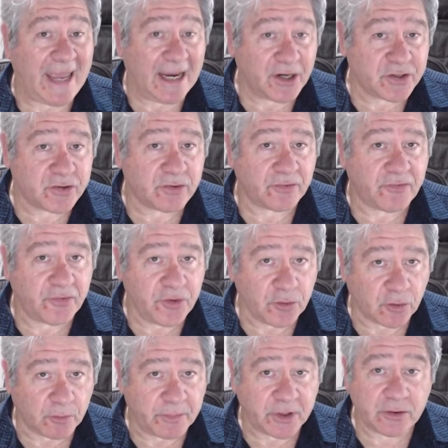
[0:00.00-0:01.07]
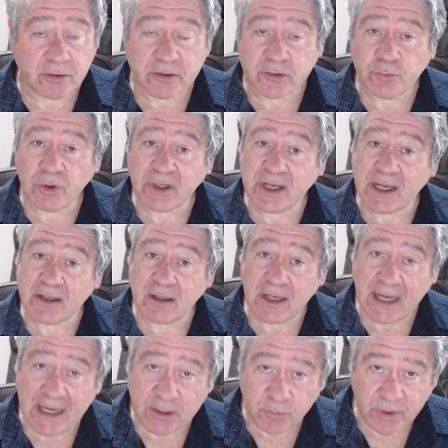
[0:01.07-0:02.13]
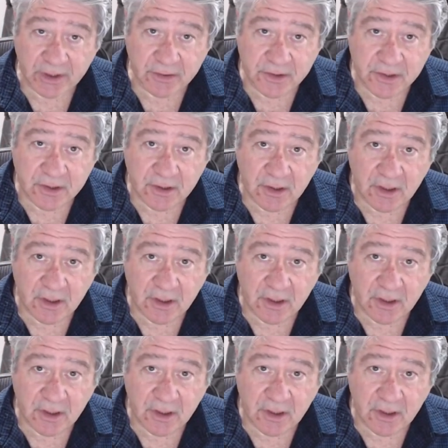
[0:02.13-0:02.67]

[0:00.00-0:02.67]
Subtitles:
extra fuel because we'll get headwinds?